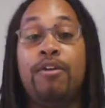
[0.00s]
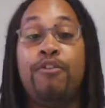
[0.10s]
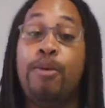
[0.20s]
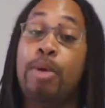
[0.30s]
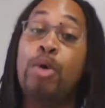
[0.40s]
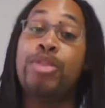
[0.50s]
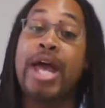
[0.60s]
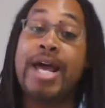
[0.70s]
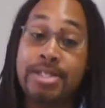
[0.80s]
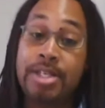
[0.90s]
for
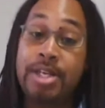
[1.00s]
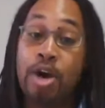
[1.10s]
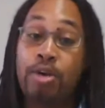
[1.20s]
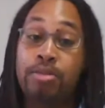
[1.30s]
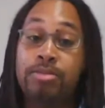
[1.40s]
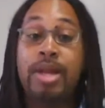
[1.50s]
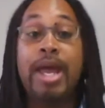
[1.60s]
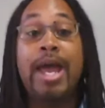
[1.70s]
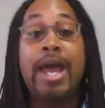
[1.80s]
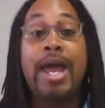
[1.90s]
both SEO
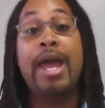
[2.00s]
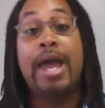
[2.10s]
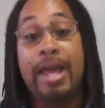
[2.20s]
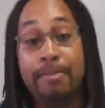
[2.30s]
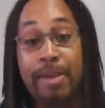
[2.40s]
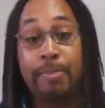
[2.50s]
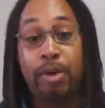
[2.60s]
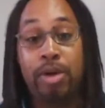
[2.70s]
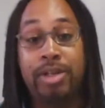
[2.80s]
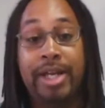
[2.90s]
and
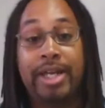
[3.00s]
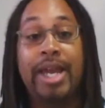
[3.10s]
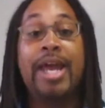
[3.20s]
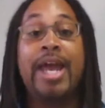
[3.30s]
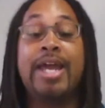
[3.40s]
pay-per-click,